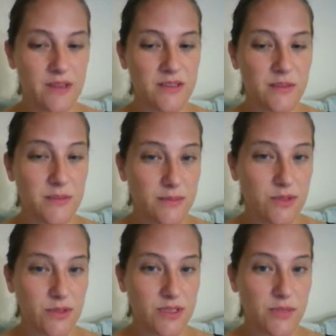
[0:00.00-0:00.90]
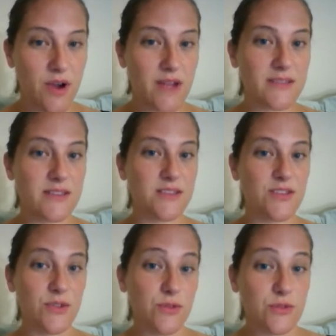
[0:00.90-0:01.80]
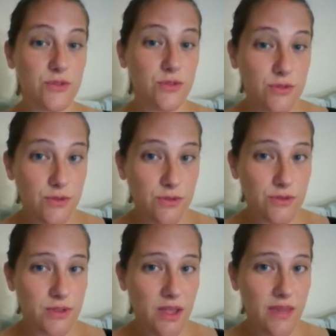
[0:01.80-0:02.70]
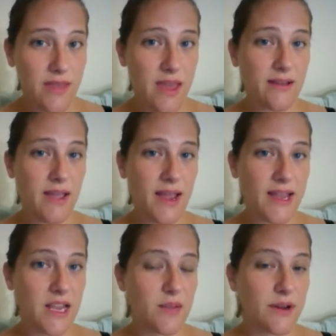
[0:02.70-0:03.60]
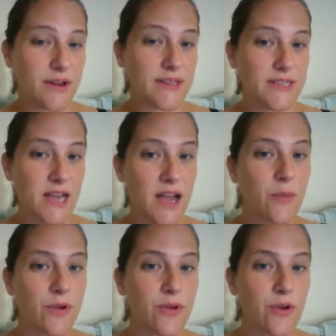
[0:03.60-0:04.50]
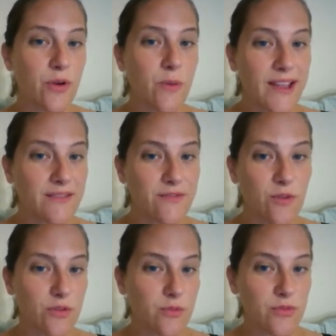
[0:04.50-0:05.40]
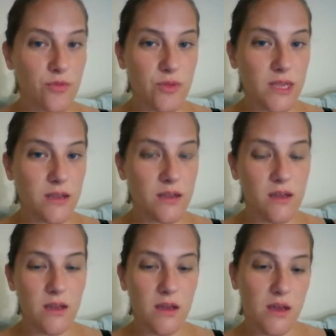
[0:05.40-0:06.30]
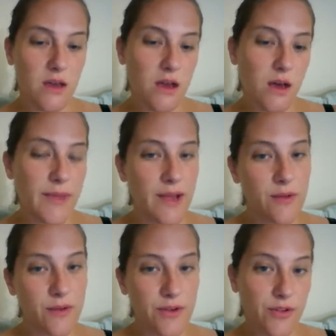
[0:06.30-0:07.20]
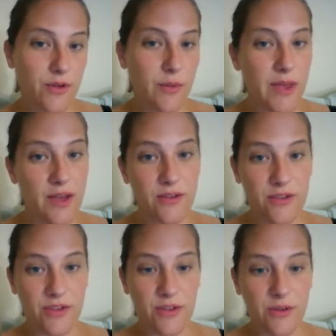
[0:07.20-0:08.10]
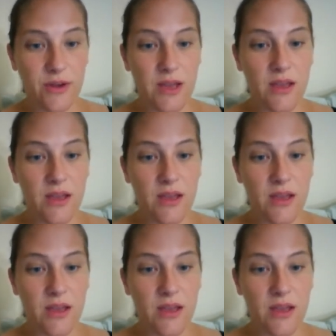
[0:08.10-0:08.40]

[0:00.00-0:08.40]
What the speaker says: Sometimes during the process you lose, and then kind of hit a period of time where you go back and forth between a pound or two, a pound or two.